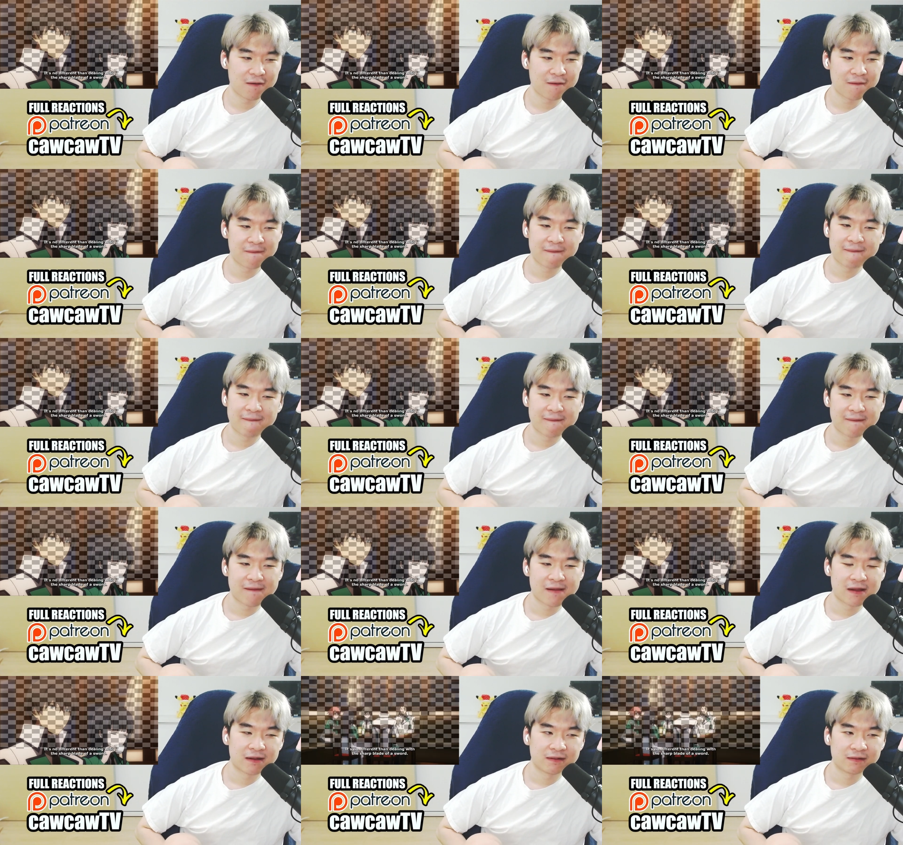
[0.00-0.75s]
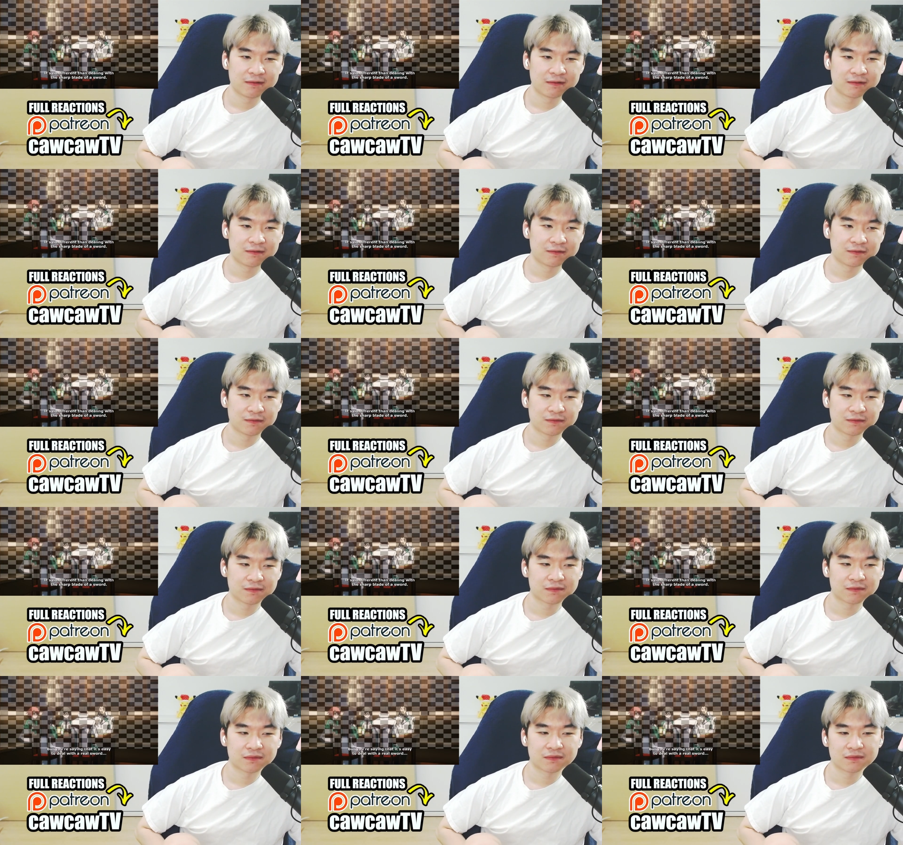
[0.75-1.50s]

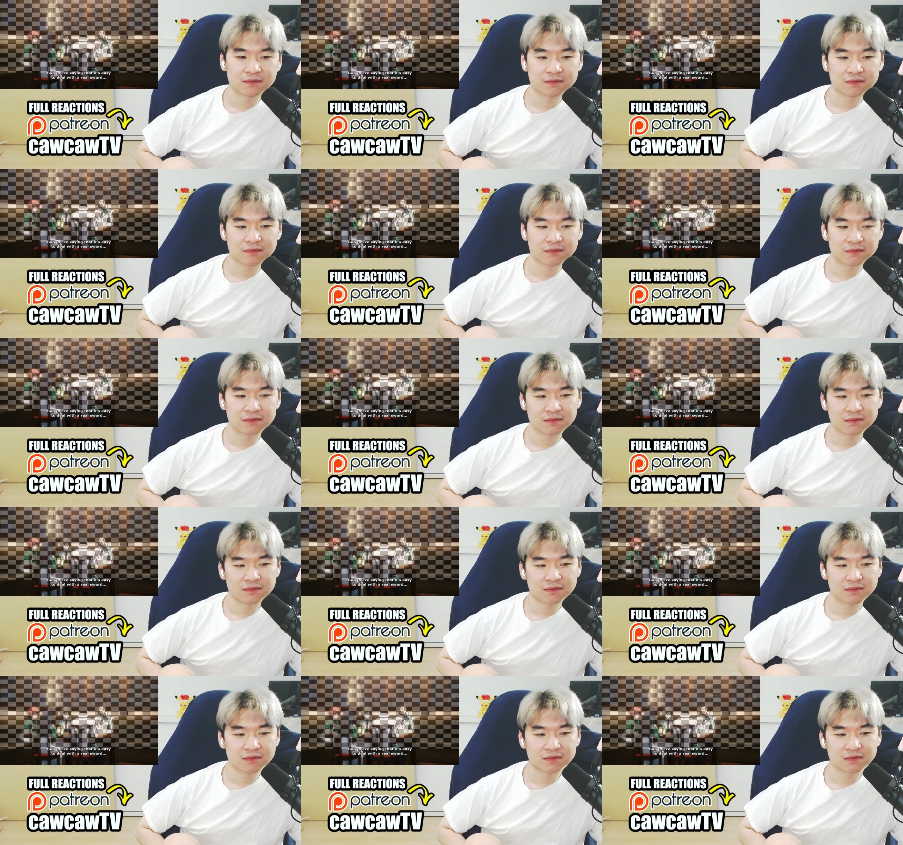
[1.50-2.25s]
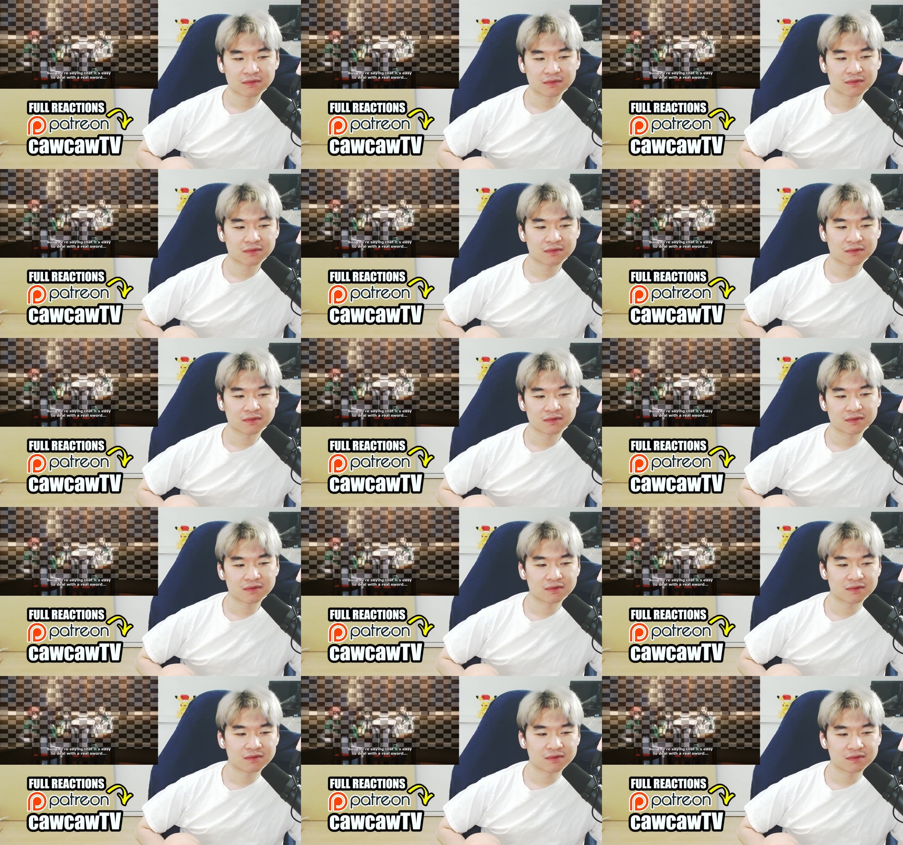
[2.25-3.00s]

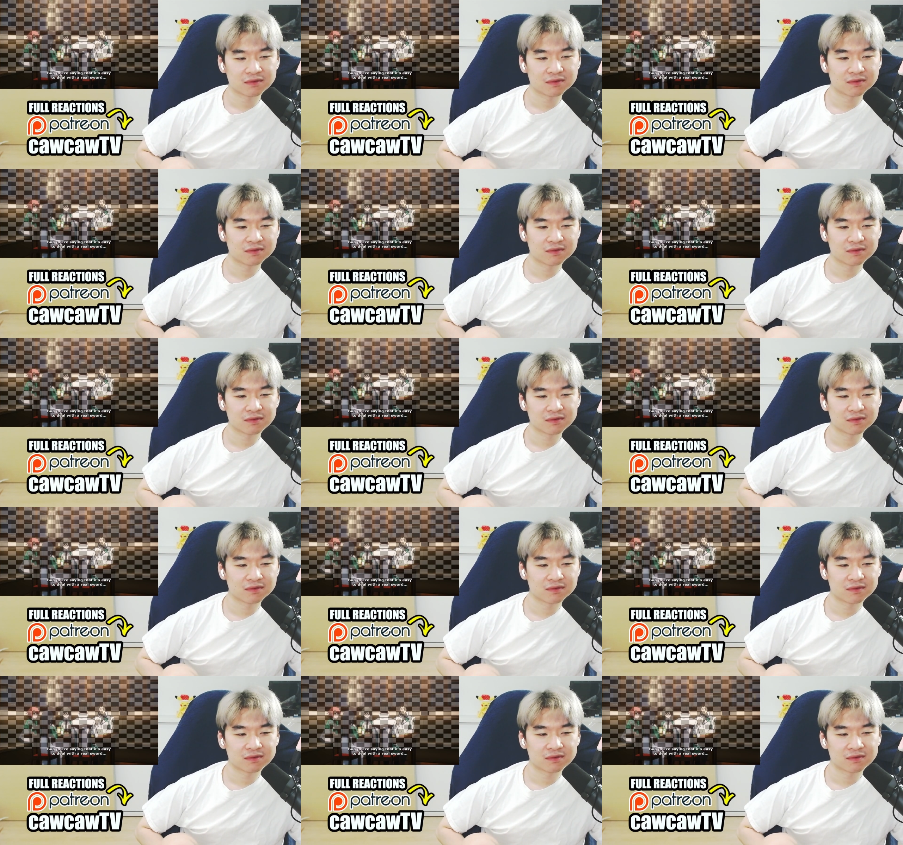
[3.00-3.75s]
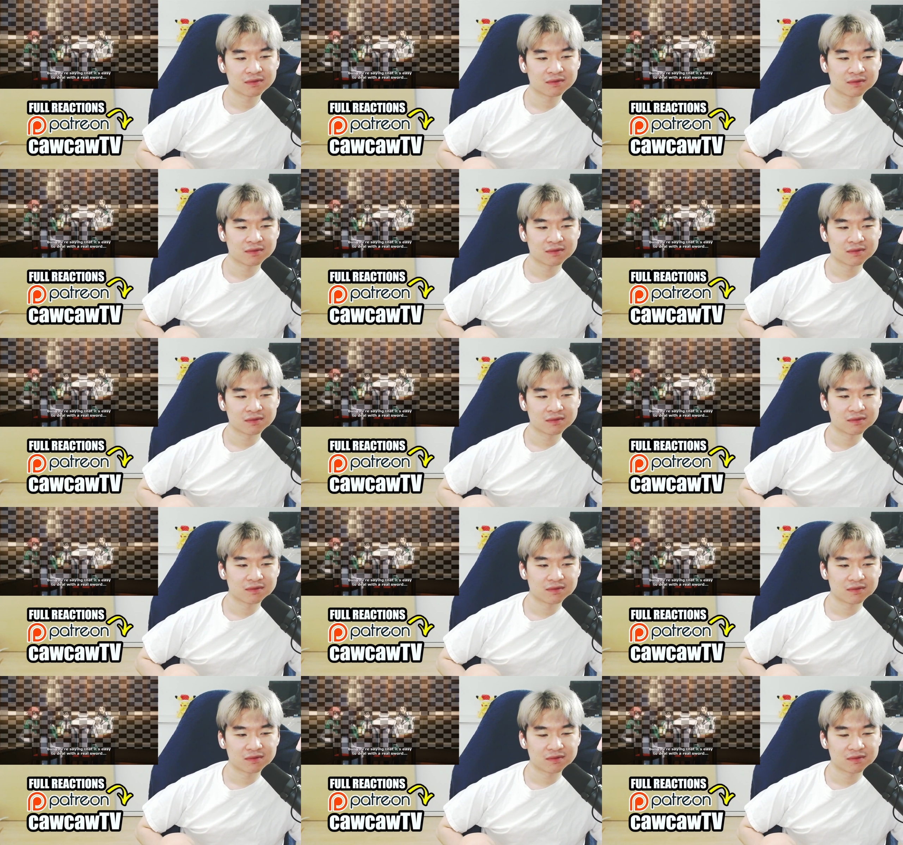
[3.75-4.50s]

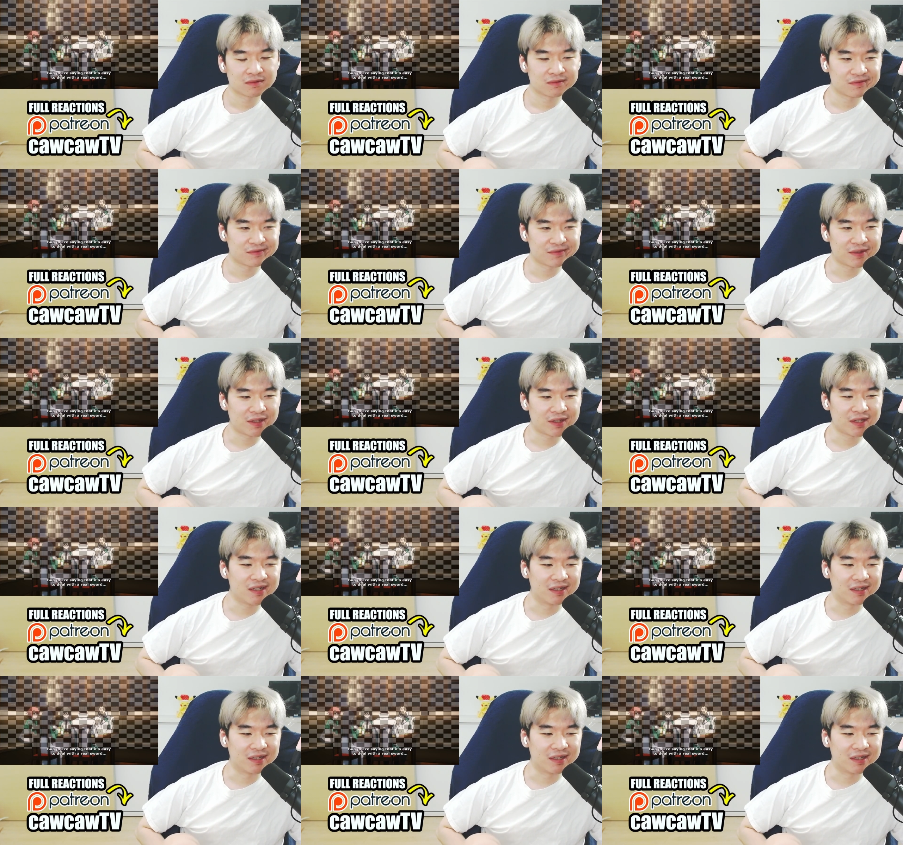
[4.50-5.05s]
Nobody speaks.